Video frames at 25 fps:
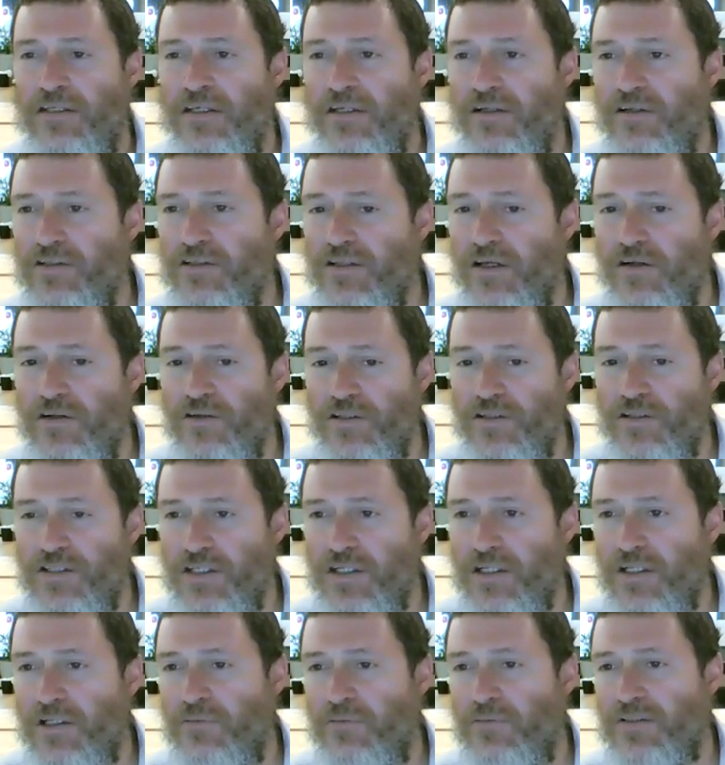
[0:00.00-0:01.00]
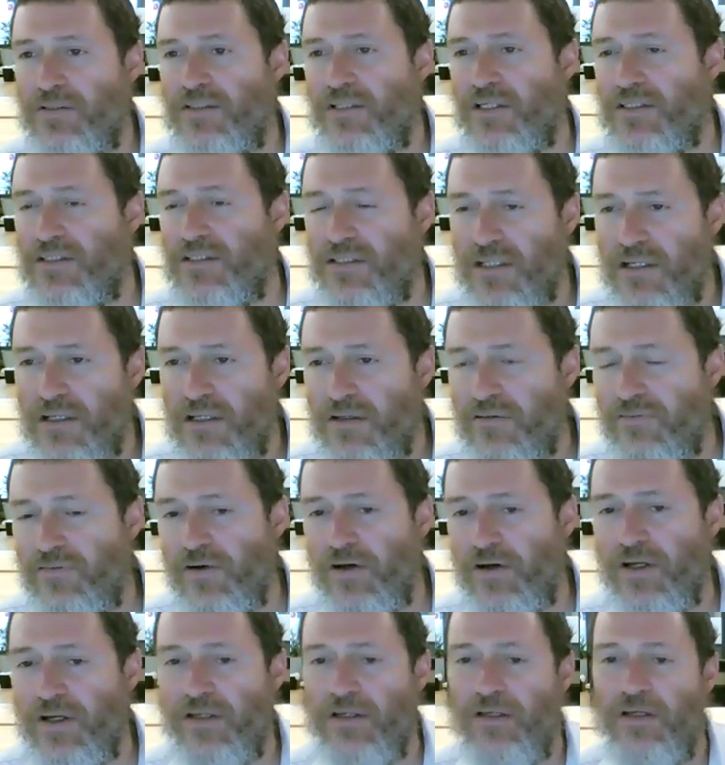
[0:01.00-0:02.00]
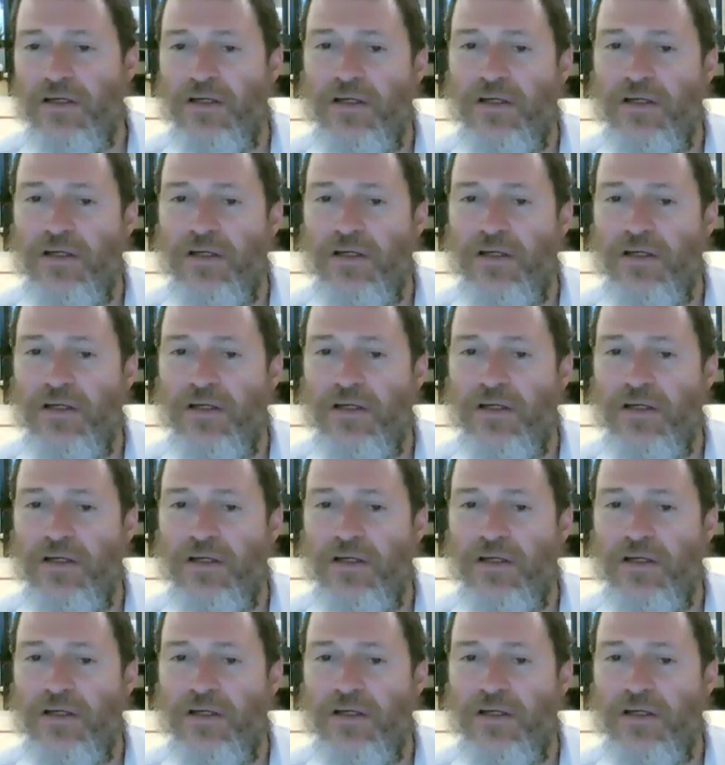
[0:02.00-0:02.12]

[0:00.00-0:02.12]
tears on her cheek? What's that signify?